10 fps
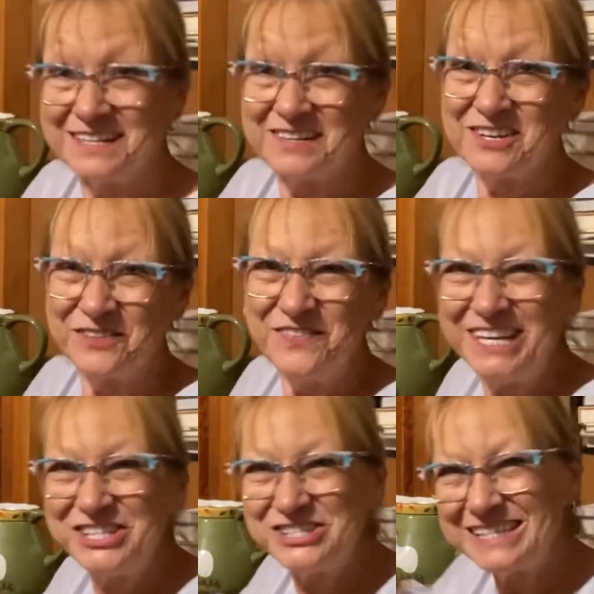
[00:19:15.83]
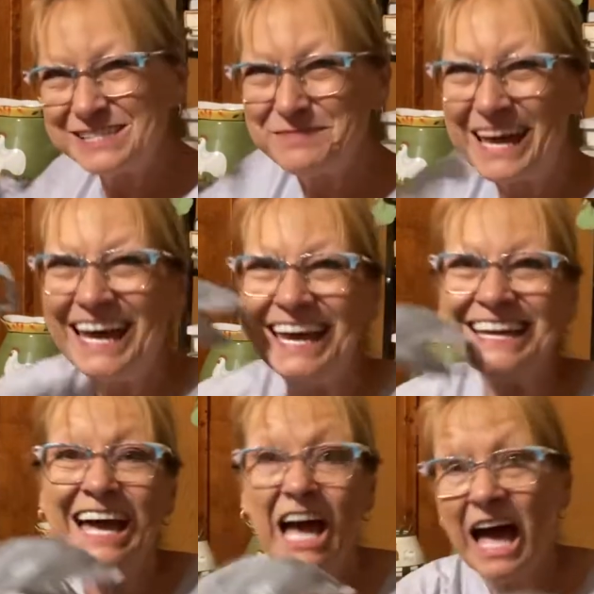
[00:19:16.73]
I'm going to finish this bag.
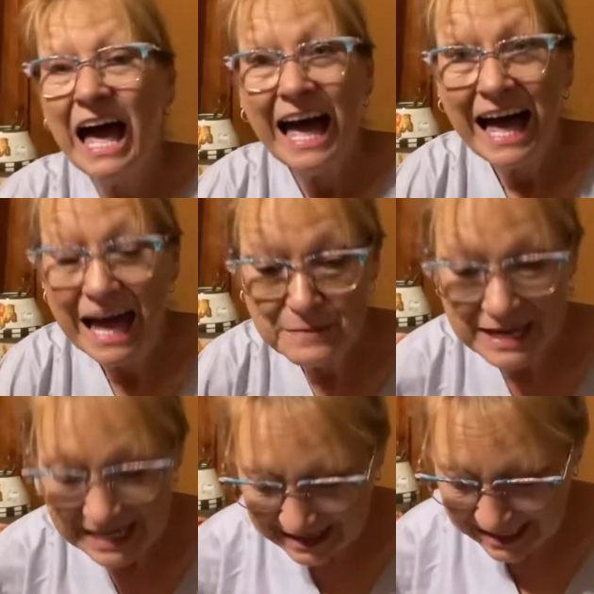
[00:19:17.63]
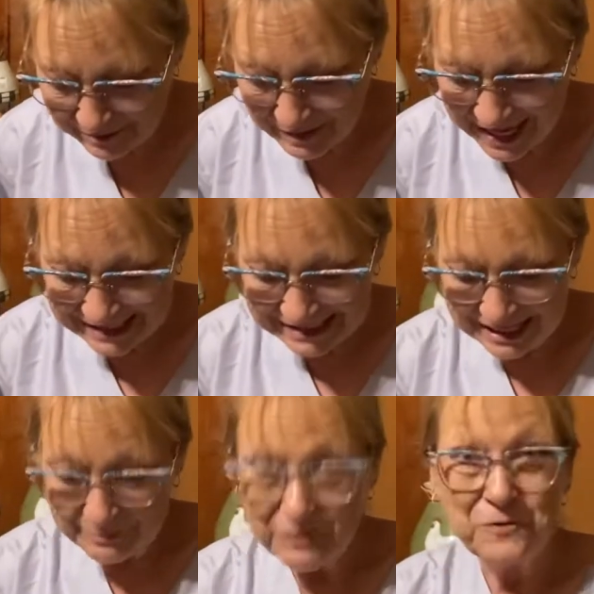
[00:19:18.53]
I may get these bags
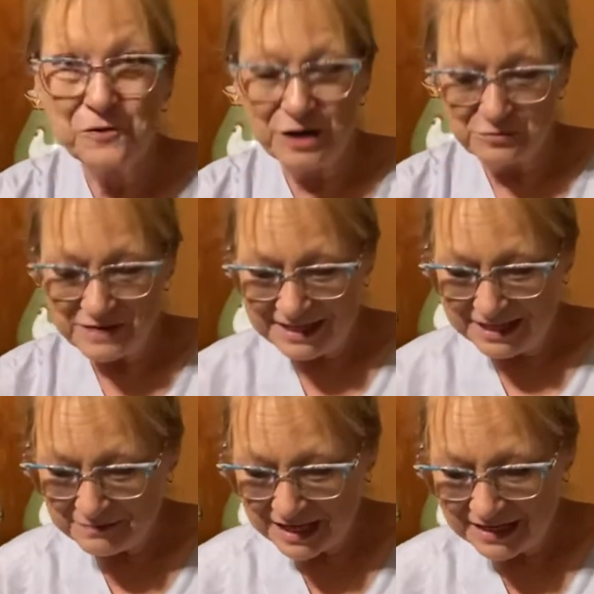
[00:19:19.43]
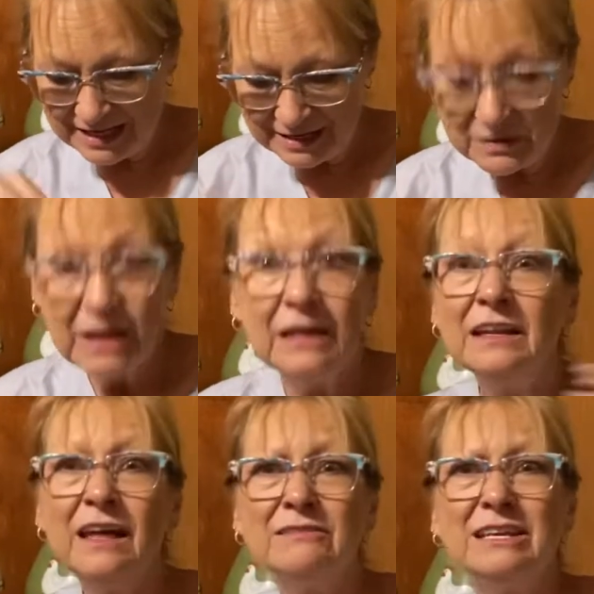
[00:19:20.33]
done before Omi and them get up.
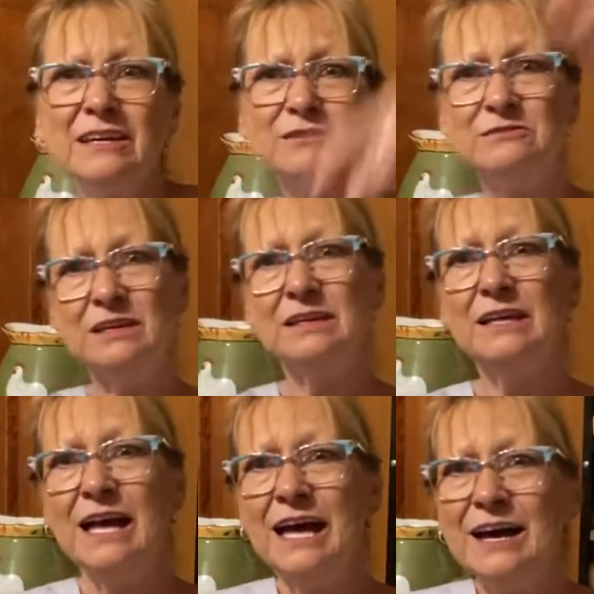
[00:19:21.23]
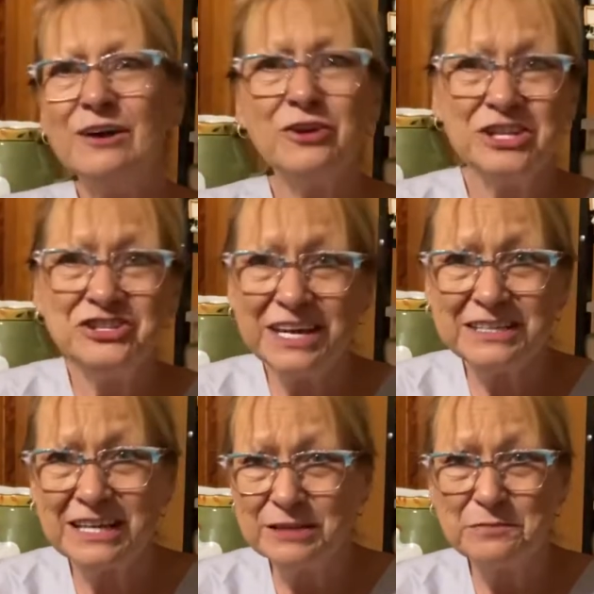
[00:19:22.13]
No telling. I already checked
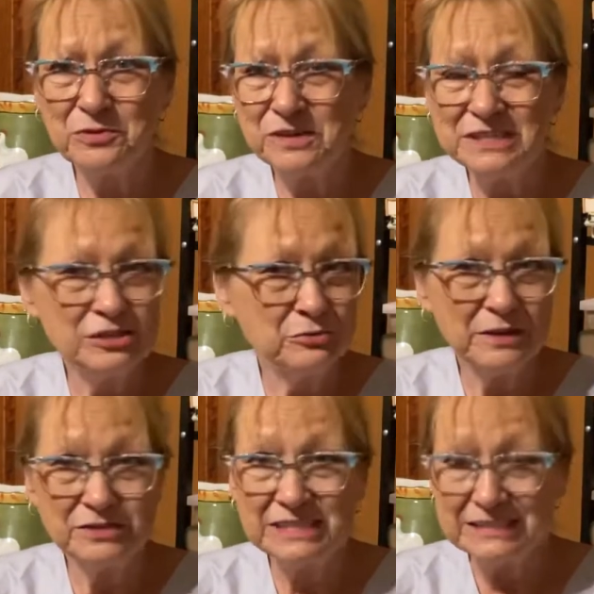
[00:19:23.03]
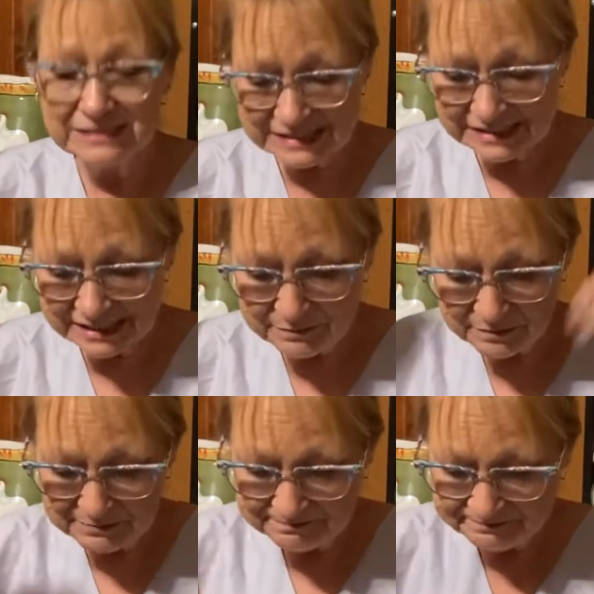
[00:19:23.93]
on the boys. They're both still
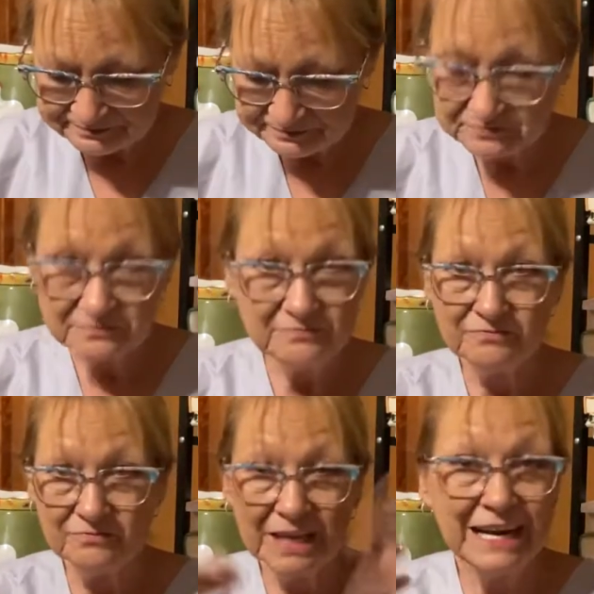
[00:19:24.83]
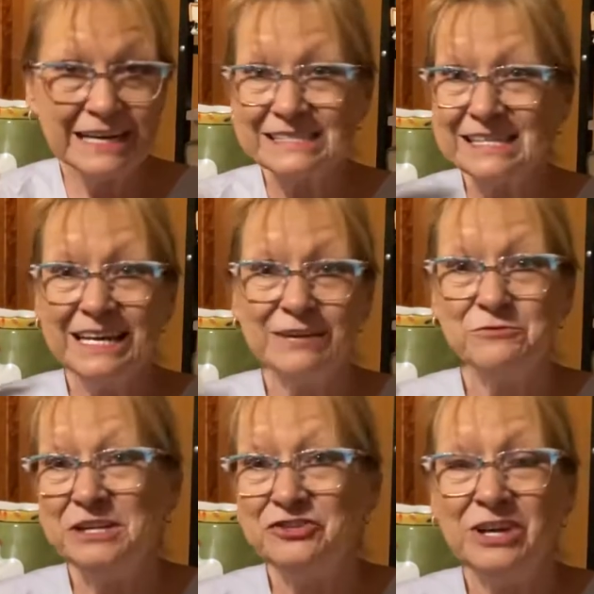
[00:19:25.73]
sleeping. Like I said, I
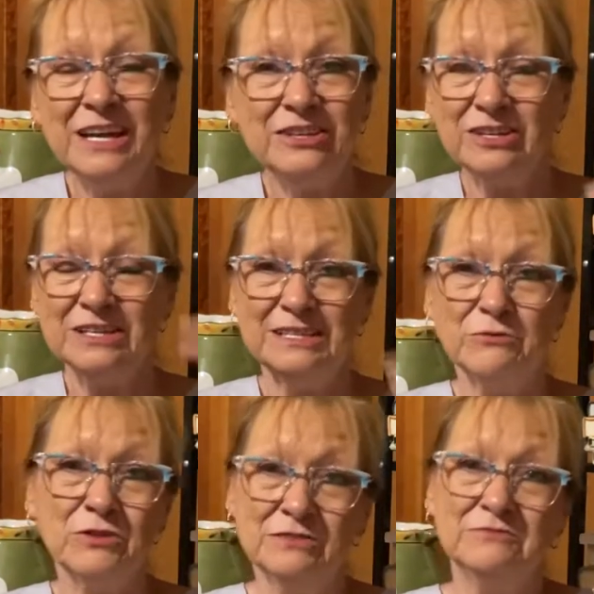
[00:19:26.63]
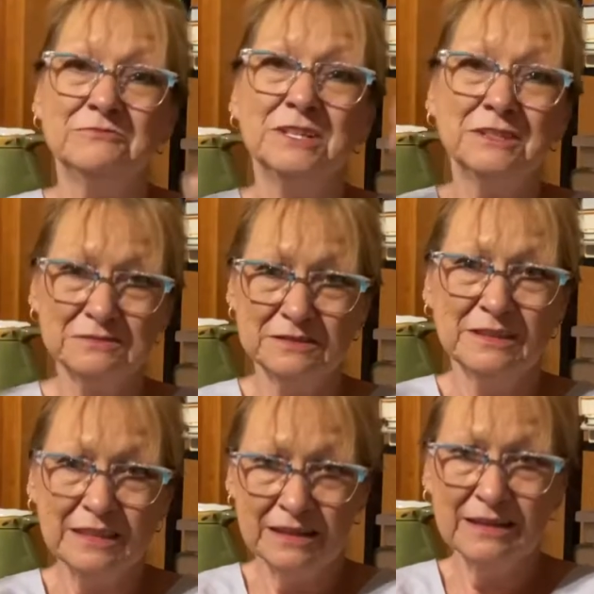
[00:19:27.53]
went and changed because I wasn't real
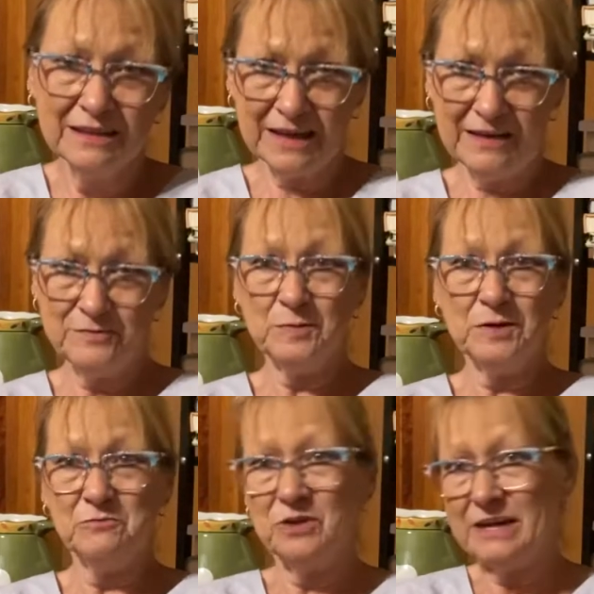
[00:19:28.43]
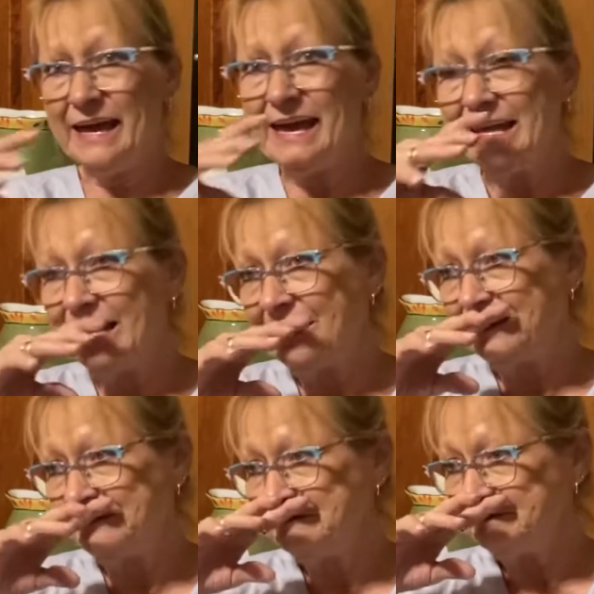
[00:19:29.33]
comfortable in what I had
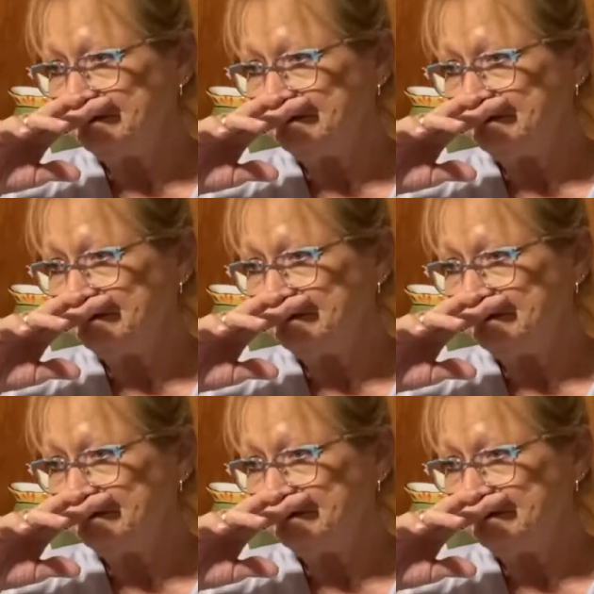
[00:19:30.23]
on.